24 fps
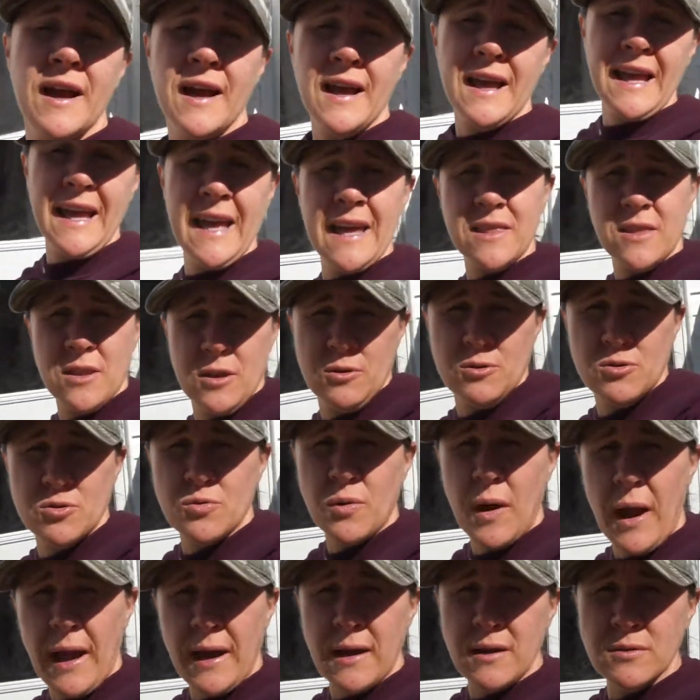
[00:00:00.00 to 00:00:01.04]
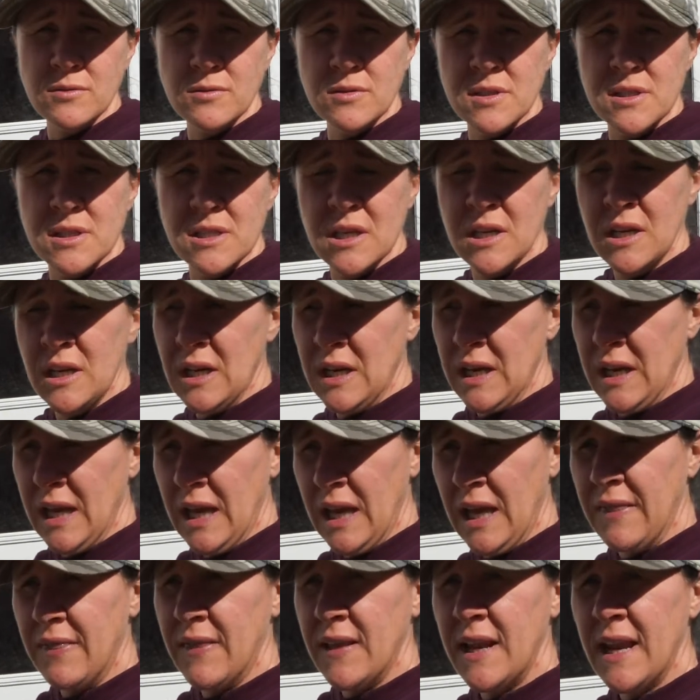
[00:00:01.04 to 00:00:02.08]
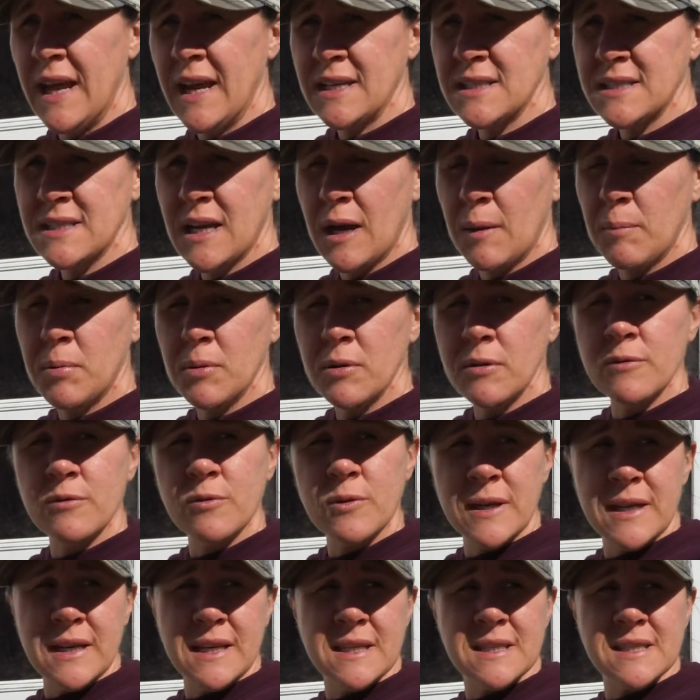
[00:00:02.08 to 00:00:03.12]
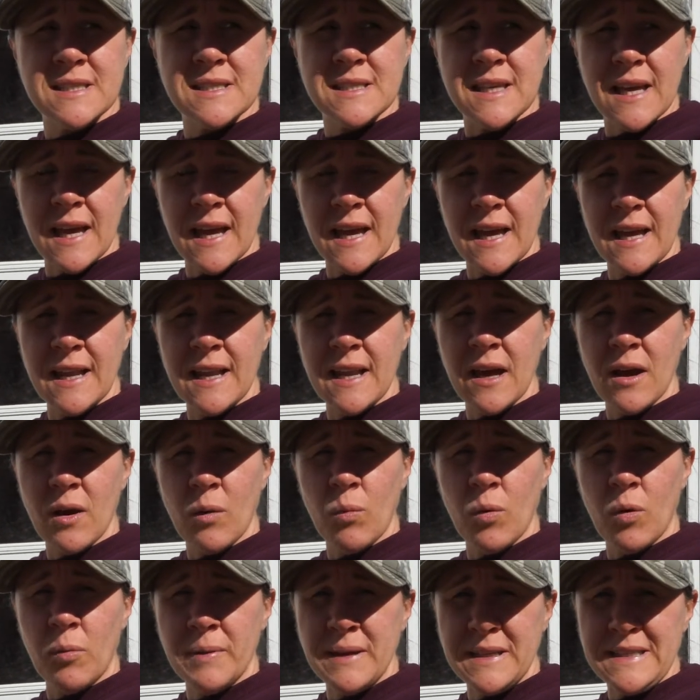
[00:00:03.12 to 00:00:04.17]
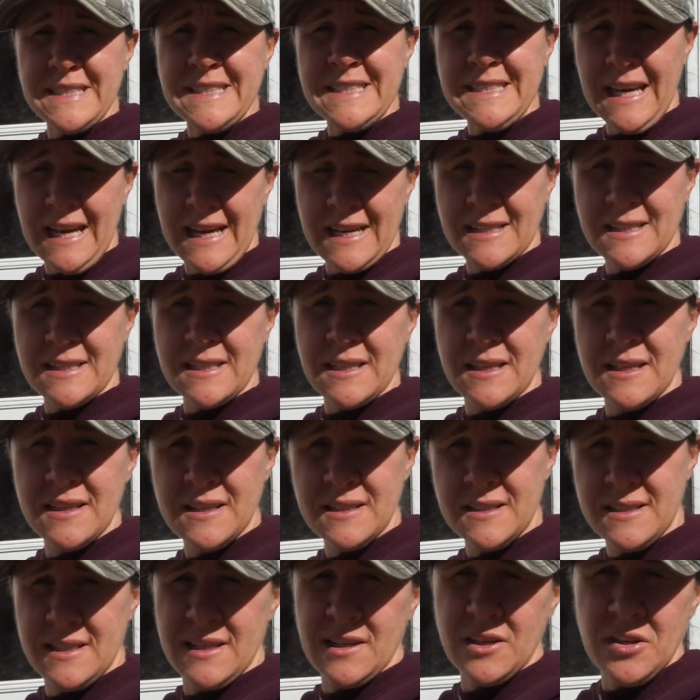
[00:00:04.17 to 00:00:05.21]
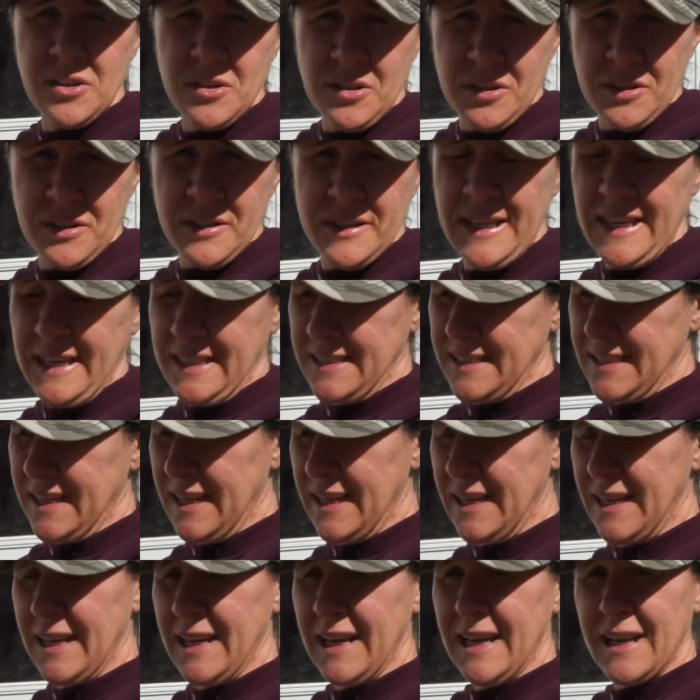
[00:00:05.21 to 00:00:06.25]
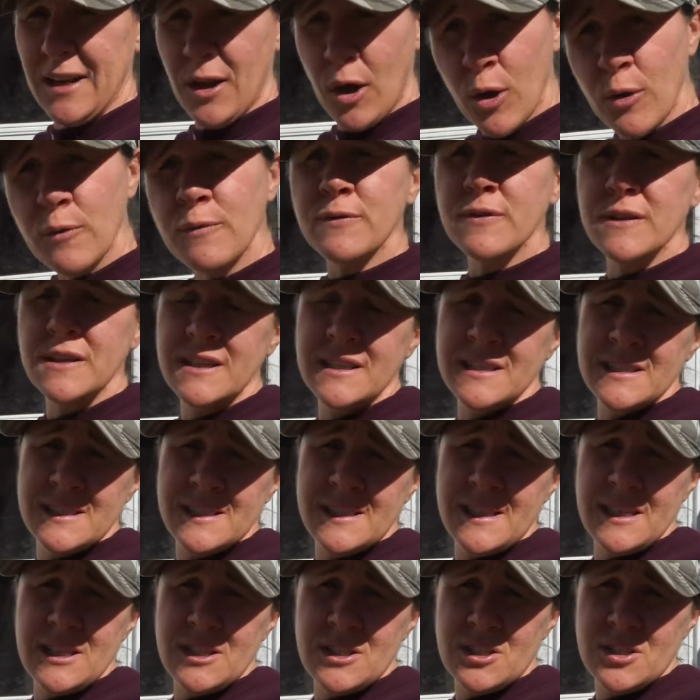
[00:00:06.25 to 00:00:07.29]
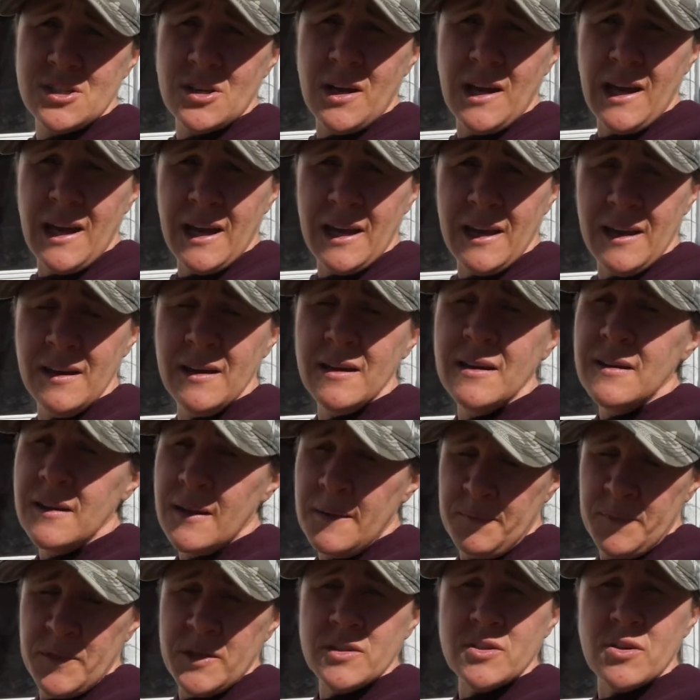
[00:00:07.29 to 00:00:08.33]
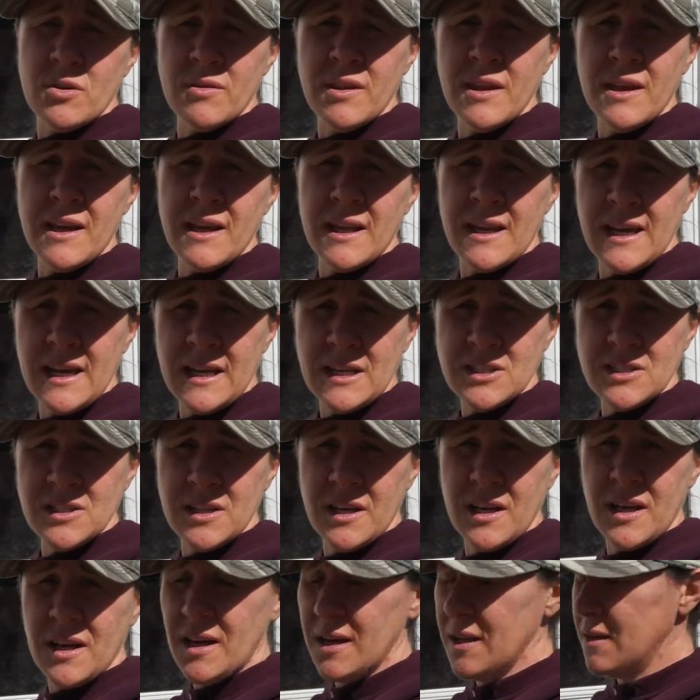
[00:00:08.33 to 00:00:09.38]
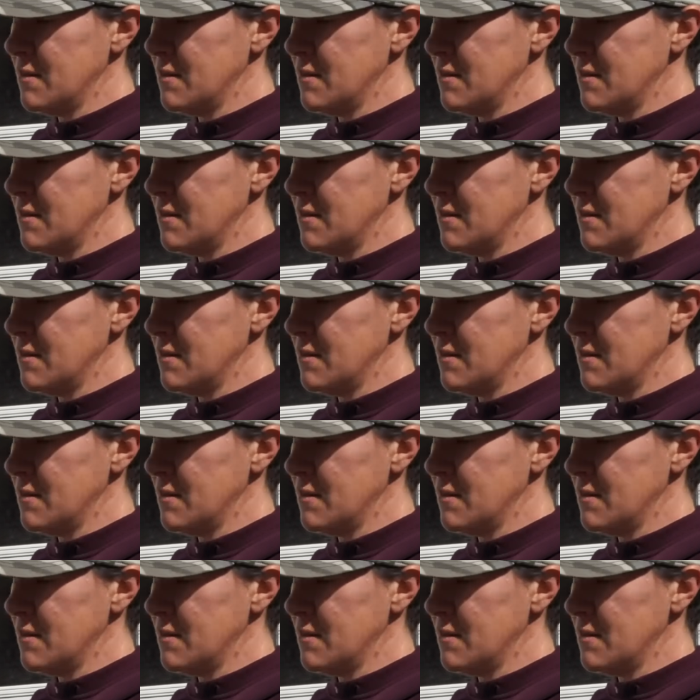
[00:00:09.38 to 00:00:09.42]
I can get those rounds in the next couple of weeks, and we'll be set till next cutting, and hopefully it stays dry so they can actually cut.